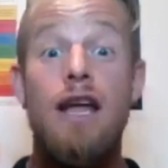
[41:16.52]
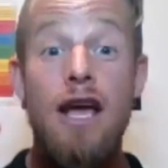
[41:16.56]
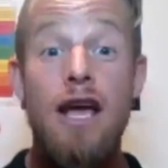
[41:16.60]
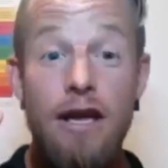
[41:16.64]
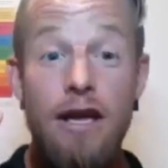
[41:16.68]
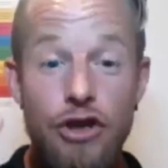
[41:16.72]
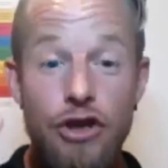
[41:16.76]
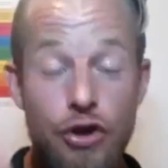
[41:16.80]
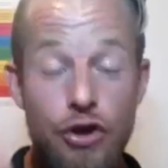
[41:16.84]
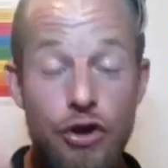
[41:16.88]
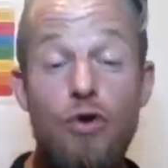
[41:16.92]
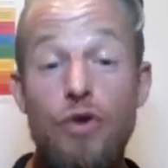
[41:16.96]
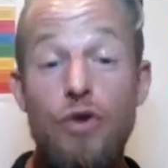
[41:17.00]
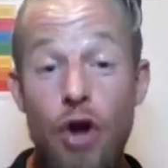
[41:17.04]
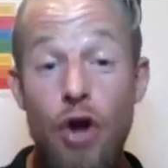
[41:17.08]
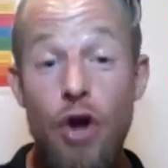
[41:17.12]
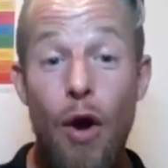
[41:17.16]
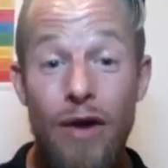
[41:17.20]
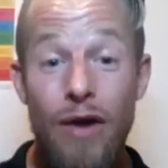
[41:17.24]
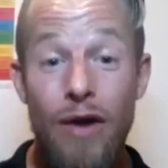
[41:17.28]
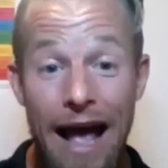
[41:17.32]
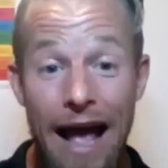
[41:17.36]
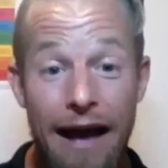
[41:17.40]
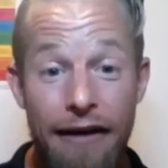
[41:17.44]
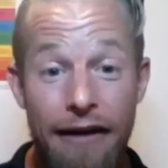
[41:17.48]
You don't
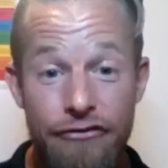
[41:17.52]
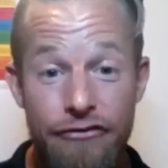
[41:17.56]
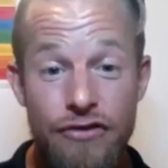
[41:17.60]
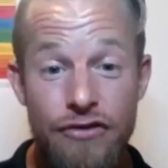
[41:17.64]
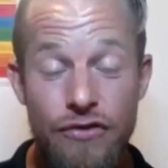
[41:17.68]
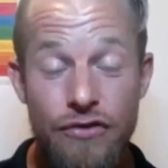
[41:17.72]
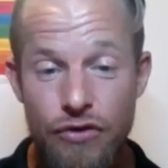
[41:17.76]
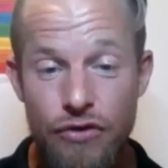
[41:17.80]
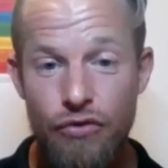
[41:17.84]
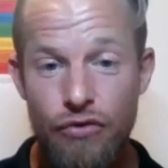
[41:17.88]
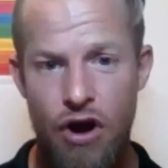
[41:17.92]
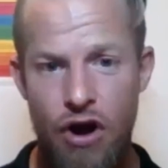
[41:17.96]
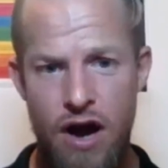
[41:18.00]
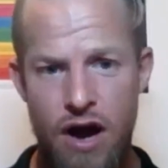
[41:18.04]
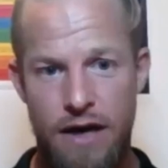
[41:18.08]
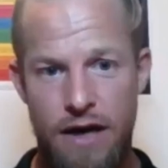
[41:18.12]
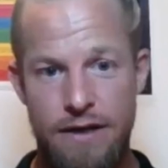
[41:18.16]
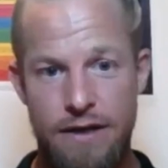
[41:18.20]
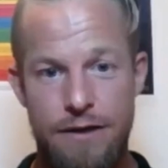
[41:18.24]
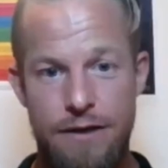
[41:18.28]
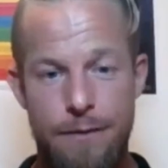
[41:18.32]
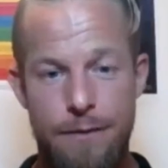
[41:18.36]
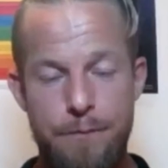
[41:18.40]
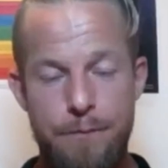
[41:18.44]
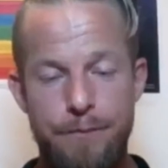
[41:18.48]
have to grind.
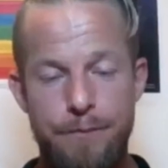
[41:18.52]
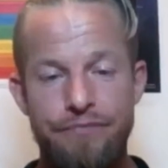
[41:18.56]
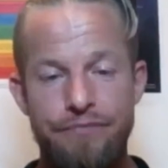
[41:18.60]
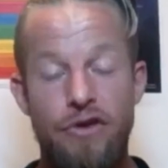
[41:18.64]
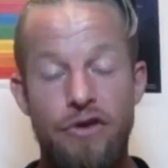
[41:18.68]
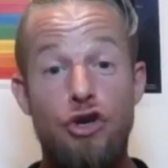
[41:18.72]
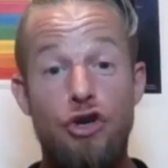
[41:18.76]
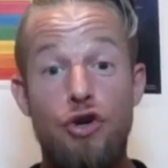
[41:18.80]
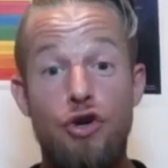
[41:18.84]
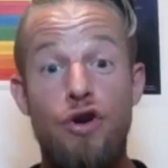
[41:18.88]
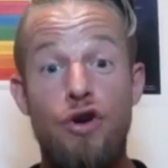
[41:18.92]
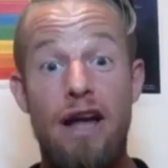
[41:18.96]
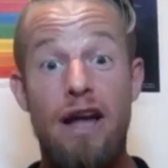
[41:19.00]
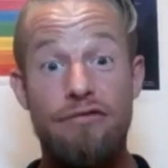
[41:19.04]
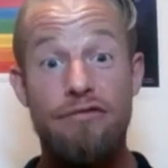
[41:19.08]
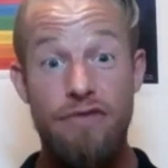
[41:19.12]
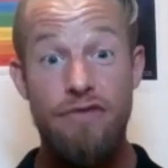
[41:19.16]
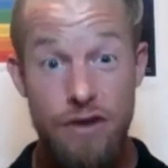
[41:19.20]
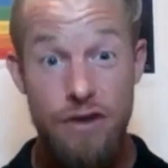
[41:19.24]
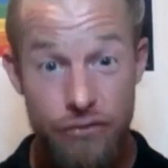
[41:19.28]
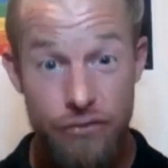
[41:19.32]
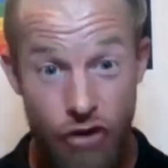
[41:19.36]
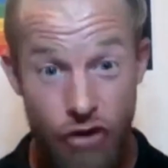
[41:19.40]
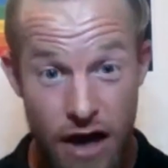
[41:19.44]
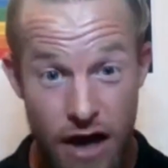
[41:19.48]
You don't have to
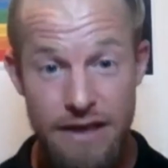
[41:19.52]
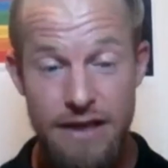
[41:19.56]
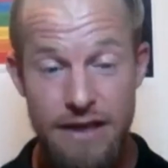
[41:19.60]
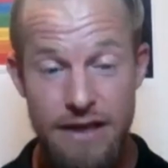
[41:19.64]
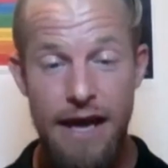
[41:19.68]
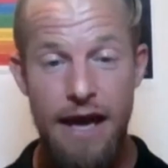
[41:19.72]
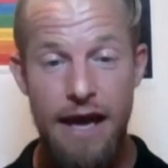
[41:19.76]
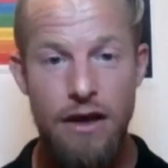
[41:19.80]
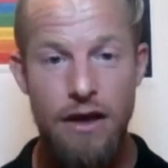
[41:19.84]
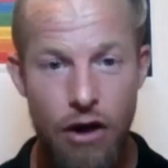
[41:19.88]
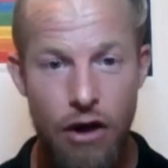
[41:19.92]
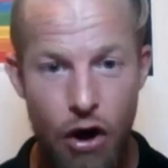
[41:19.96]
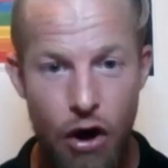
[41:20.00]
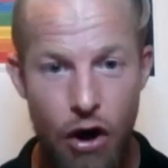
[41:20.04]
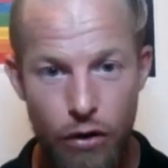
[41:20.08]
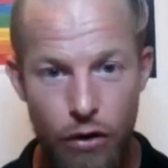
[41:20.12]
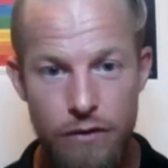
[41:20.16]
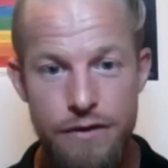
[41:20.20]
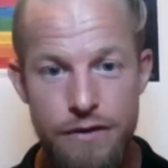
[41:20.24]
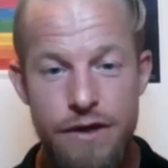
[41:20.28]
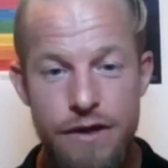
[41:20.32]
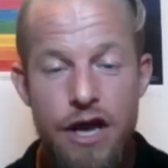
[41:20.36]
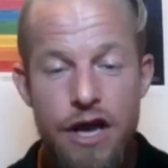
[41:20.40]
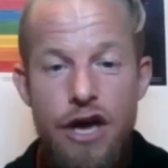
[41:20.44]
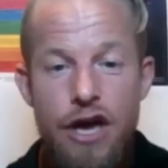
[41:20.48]
grind to get your goals.